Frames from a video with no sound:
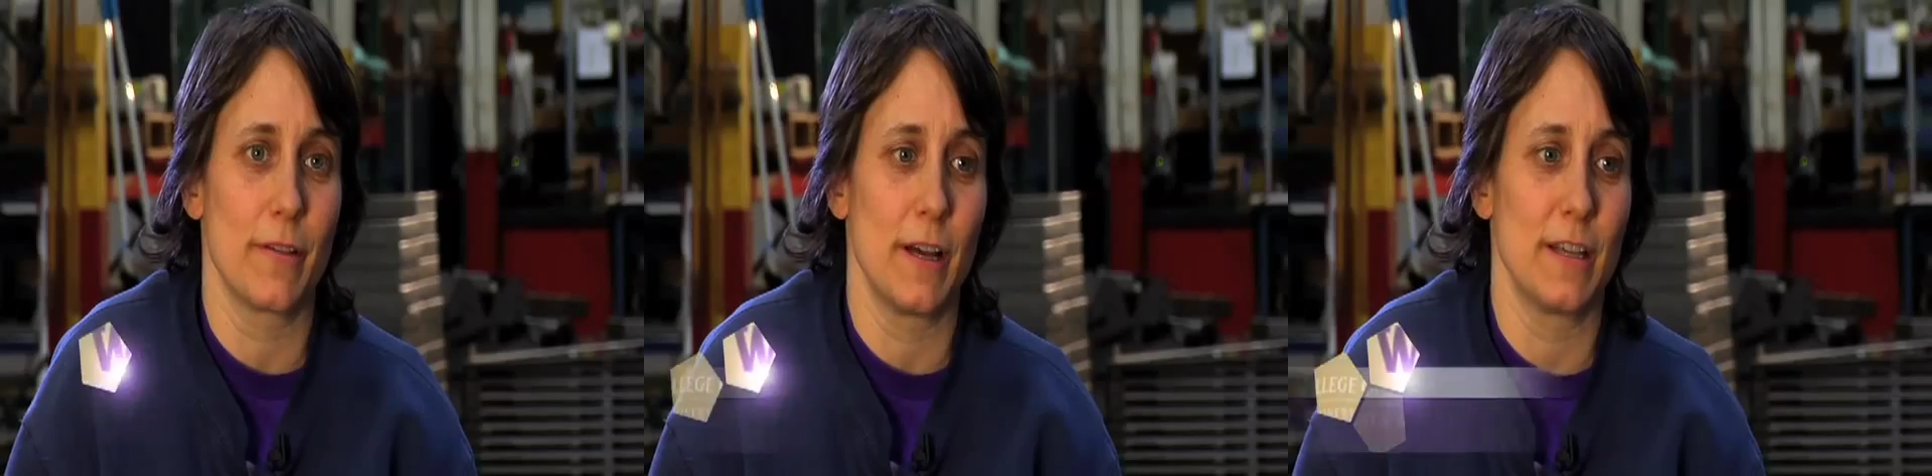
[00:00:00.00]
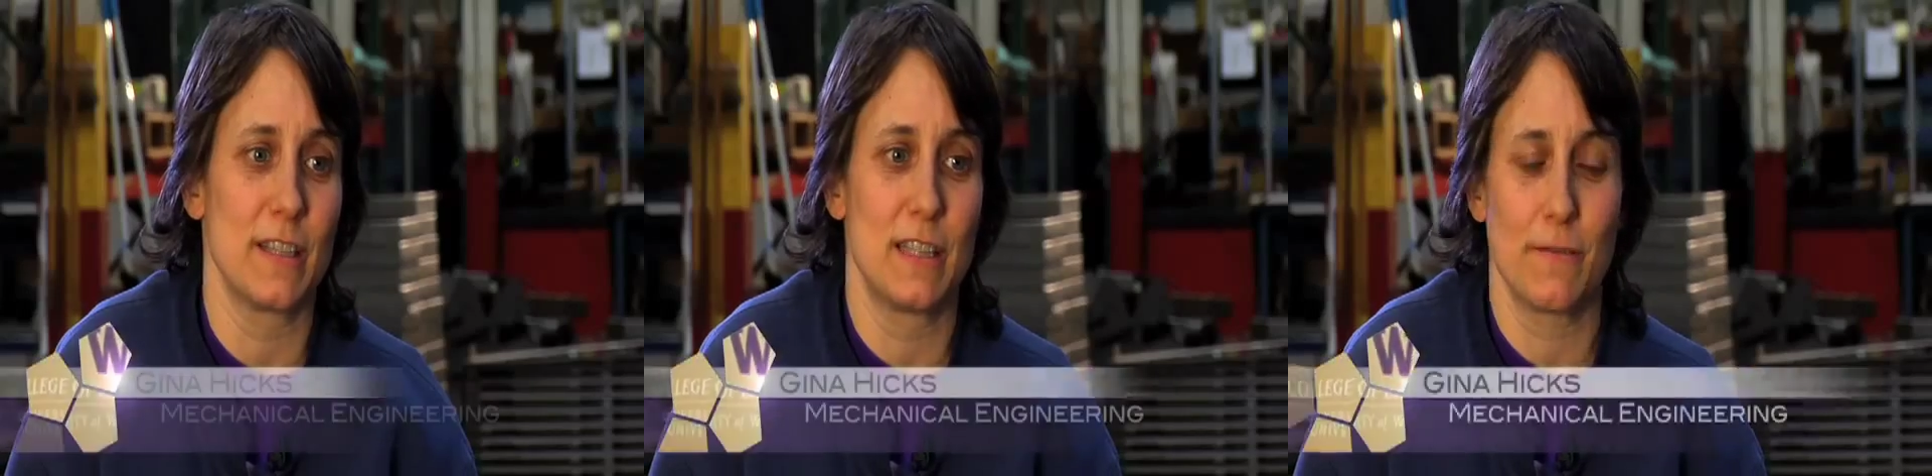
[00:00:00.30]
uh,
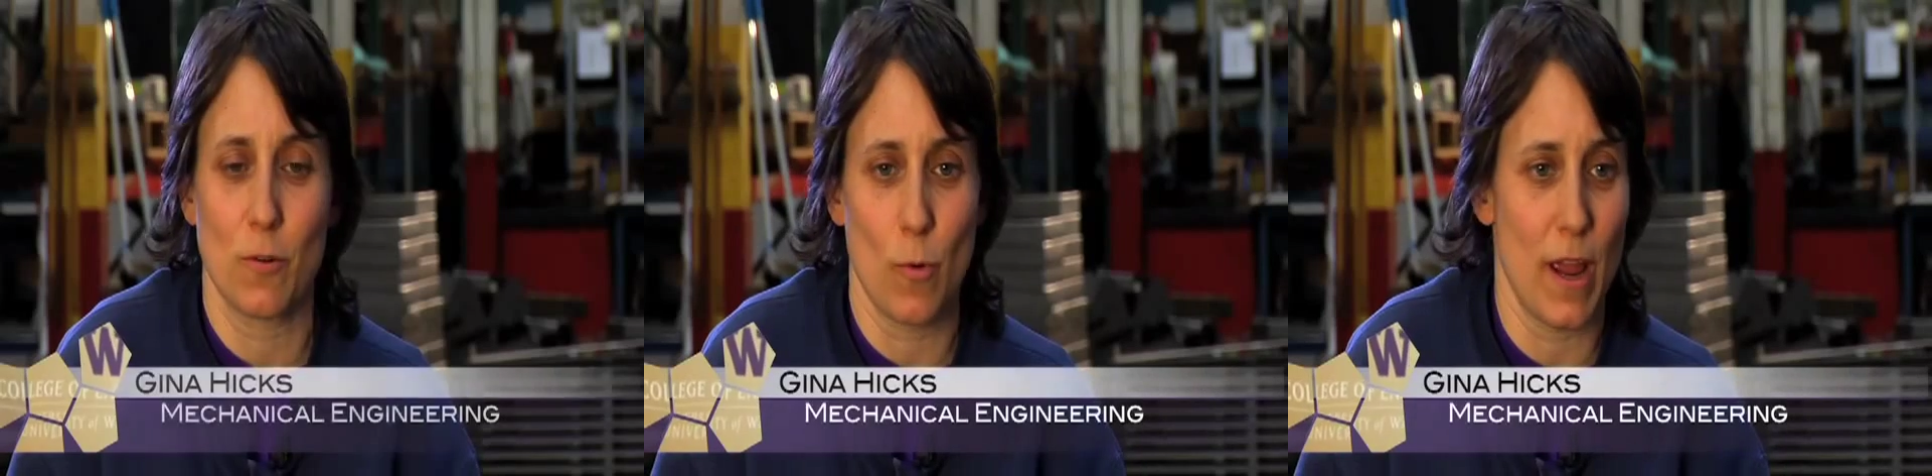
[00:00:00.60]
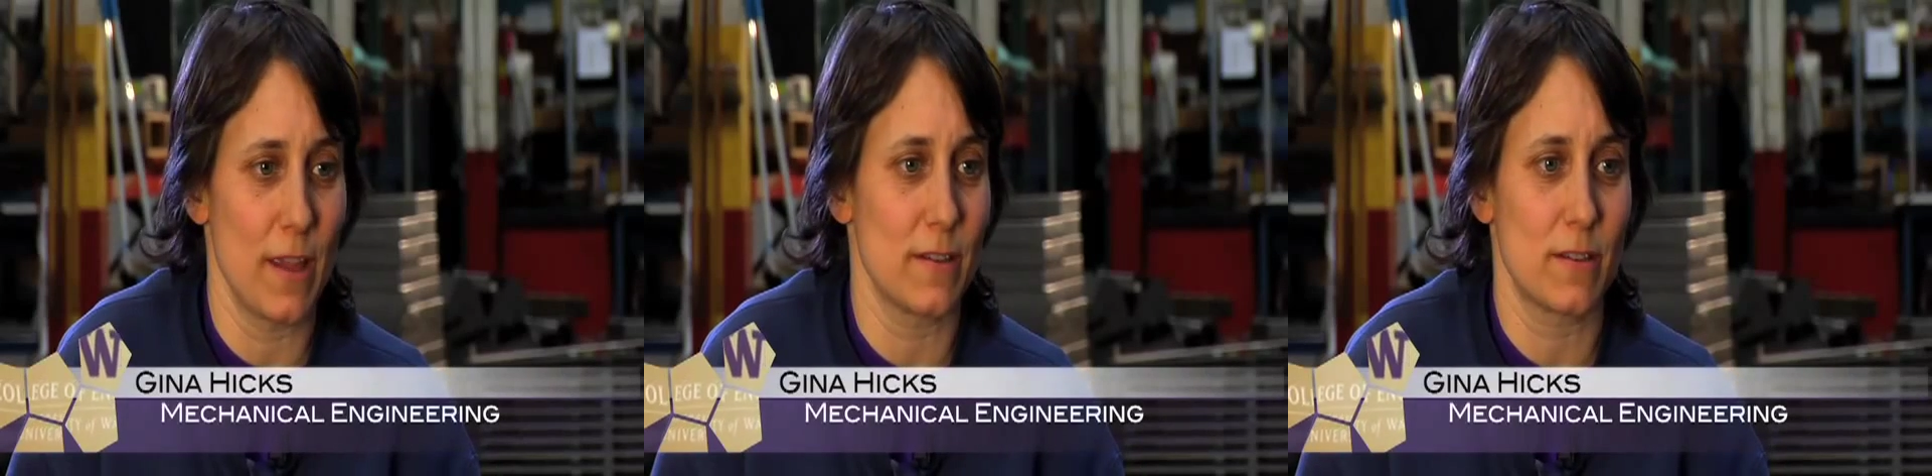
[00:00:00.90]
different
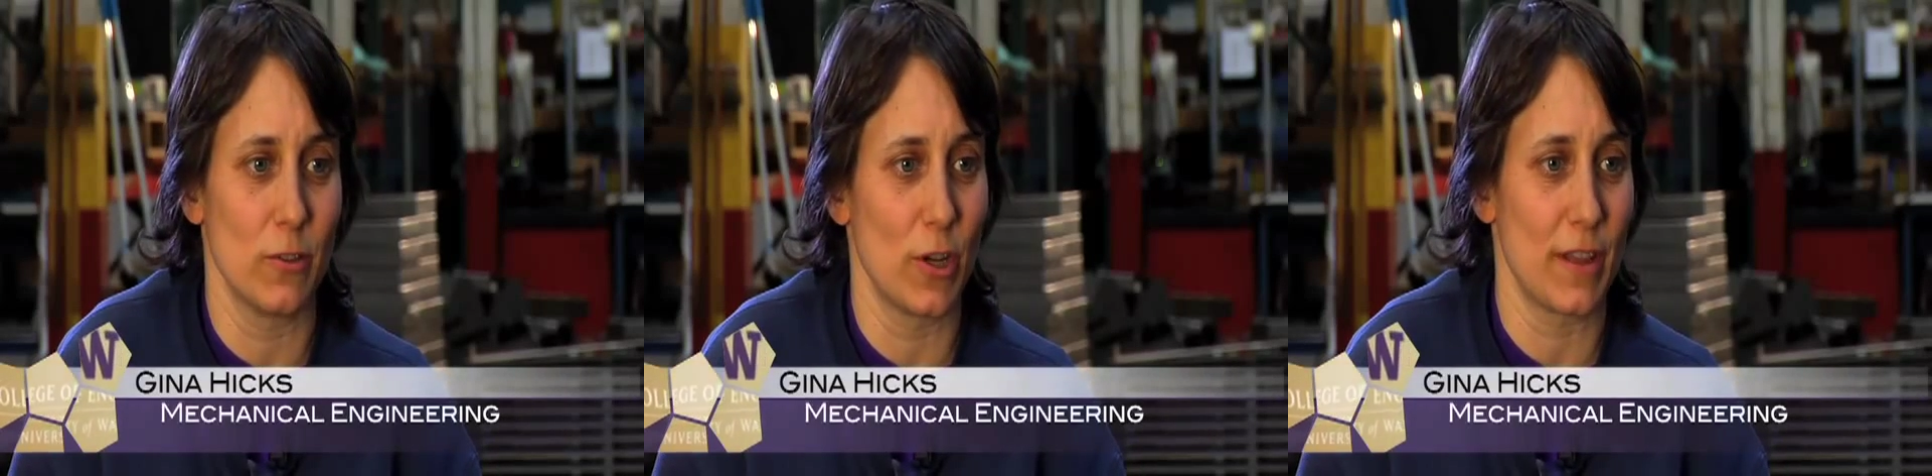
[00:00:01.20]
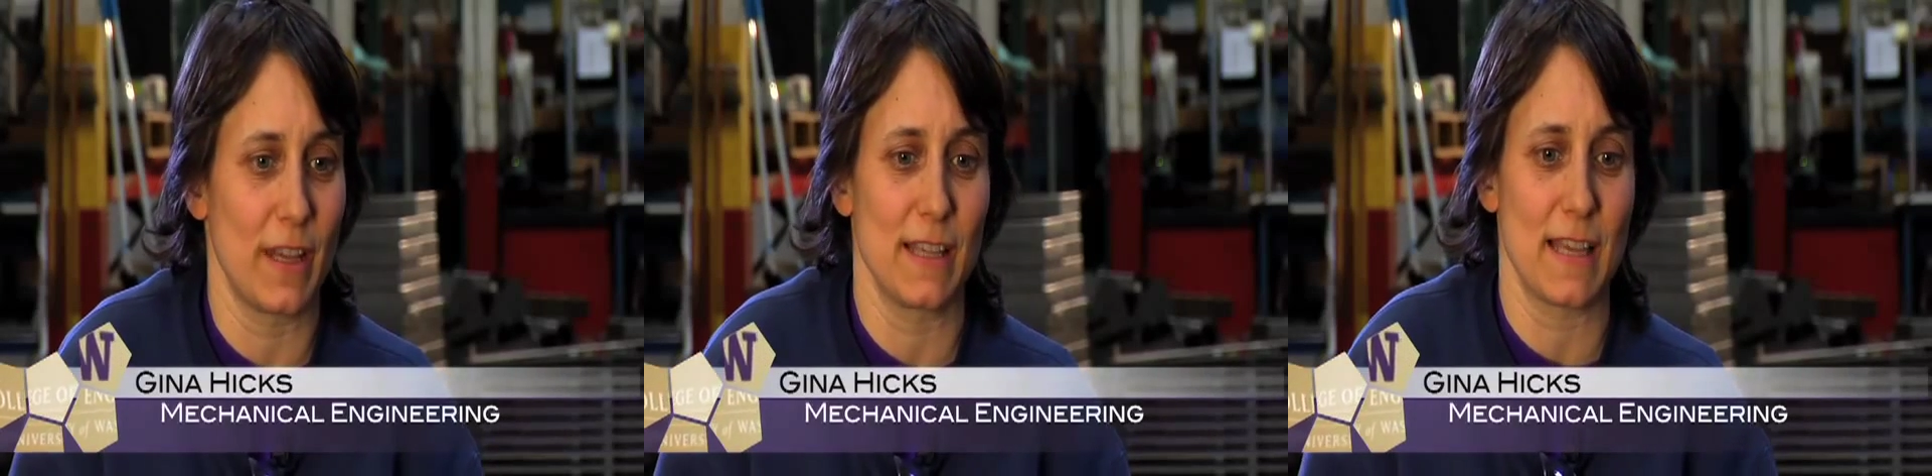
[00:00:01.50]
ways to look at
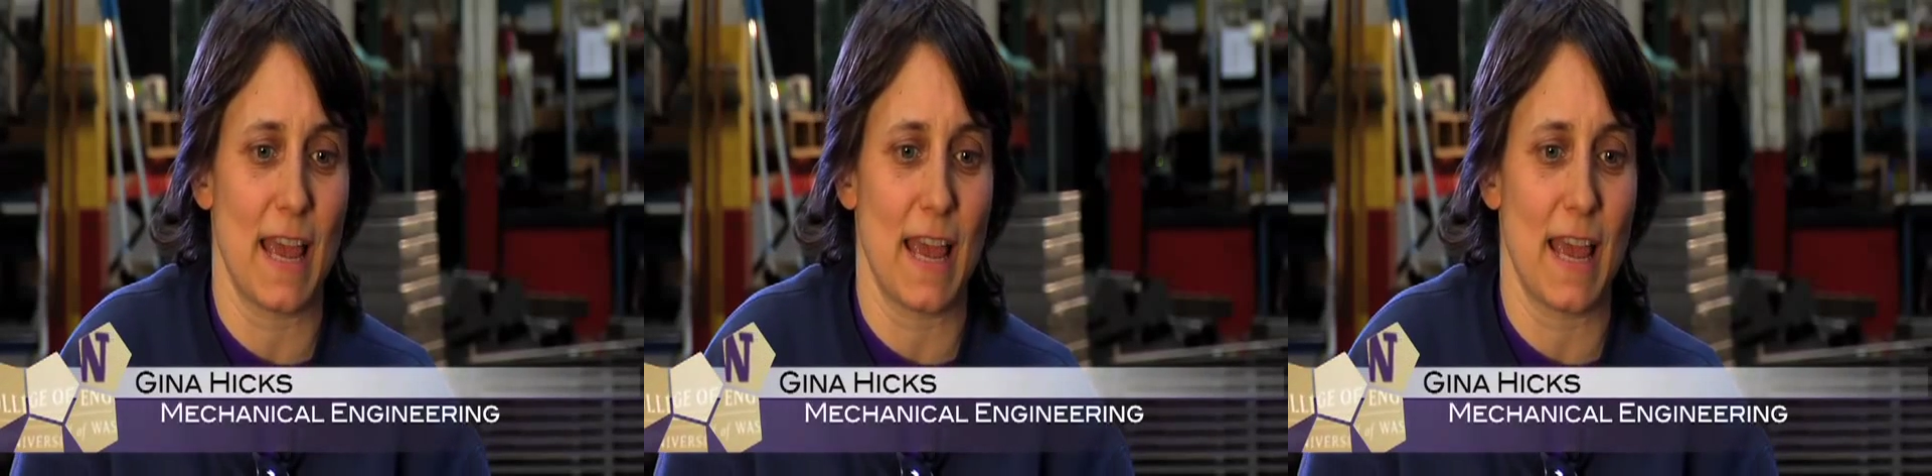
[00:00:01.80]
things,